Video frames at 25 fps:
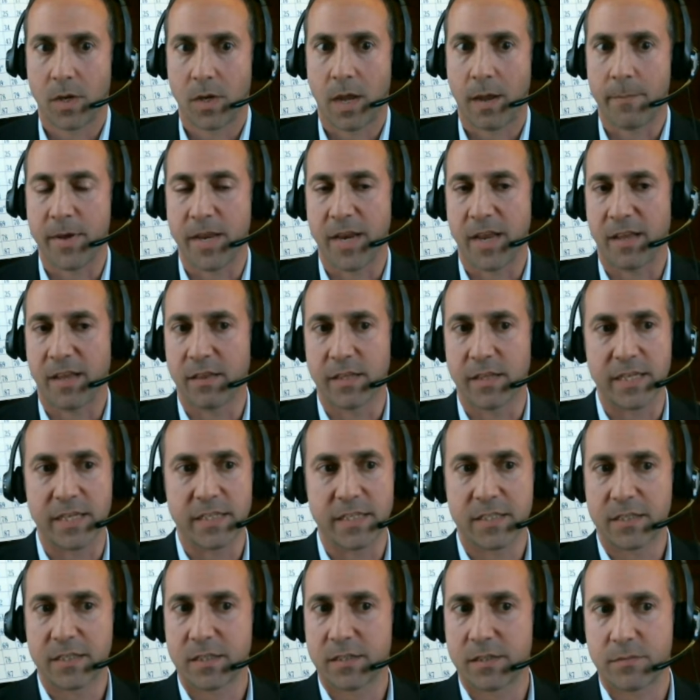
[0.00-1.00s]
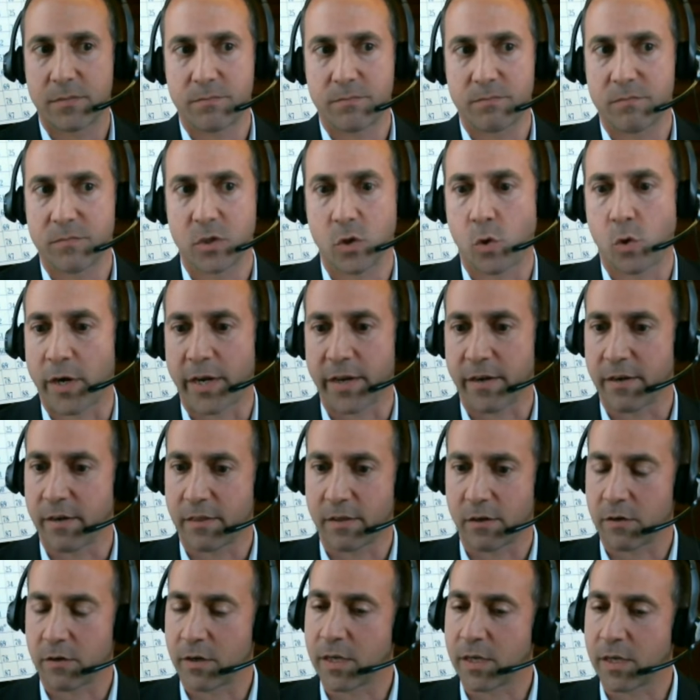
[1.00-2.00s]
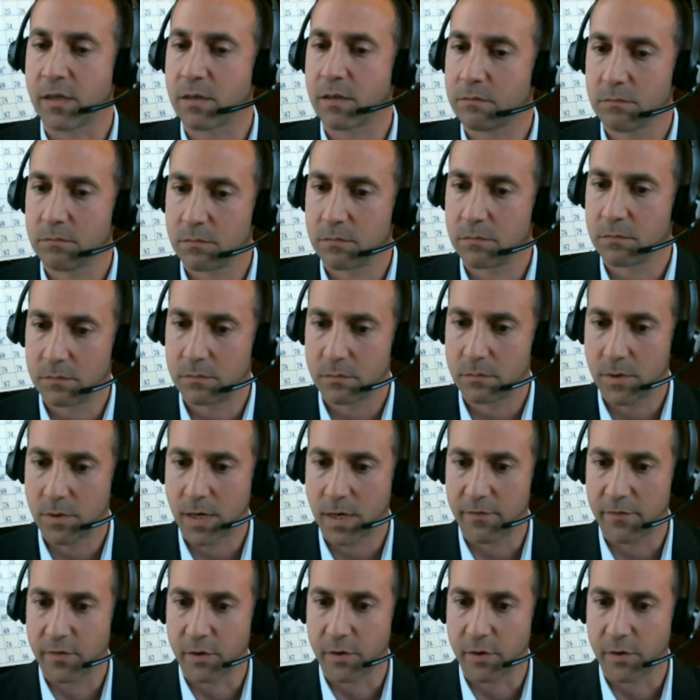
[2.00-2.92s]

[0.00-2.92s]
I mean, at least 20 to 30 a week,